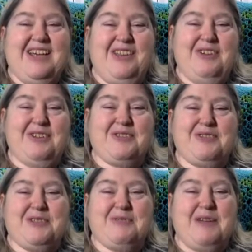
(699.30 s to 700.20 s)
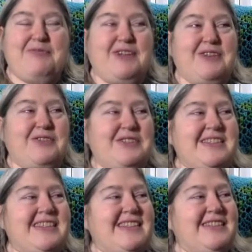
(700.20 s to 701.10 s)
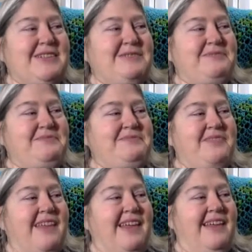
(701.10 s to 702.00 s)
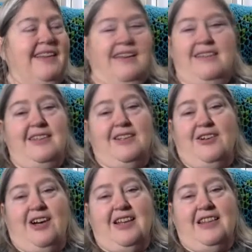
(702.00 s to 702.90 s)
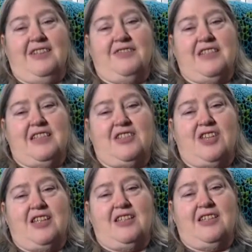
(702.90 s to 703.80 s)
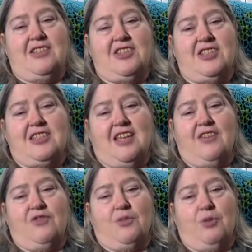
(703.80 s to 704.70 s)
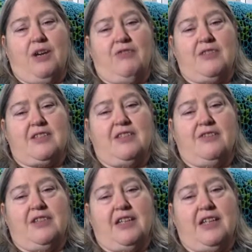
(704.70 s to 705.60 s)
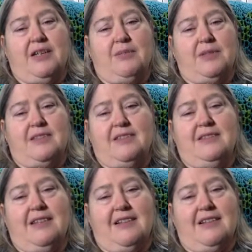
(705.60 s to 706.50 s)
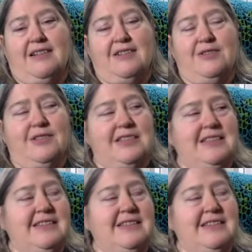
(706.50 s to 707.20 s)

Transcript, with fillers: Although it's one of my favorites, so. You know, I'd love to eat che- cheesecake for breakfast every day, but not going to do it.